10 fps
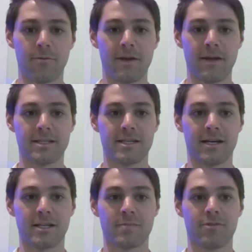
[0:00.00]
It's
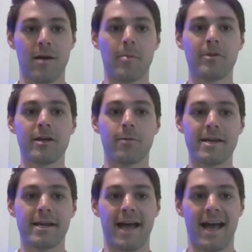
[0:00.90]
probably a
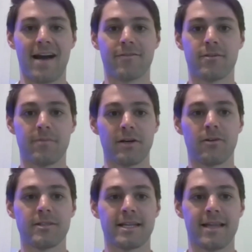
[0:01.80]
week and a half to
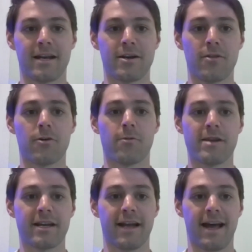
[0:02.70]
build and then another
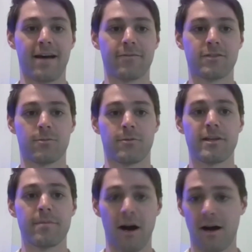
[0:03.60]
week and a half to
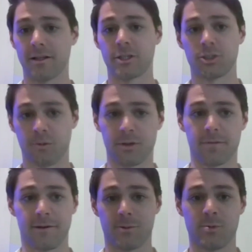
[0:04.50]
really polish with the
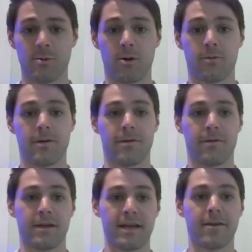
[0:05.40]
firms we work with
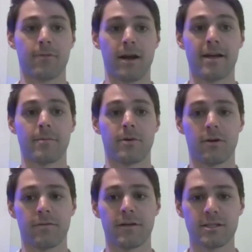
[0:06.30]
and get it right and
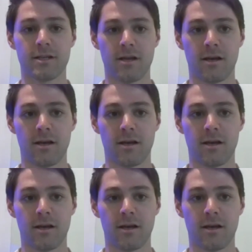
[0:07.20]
perfect.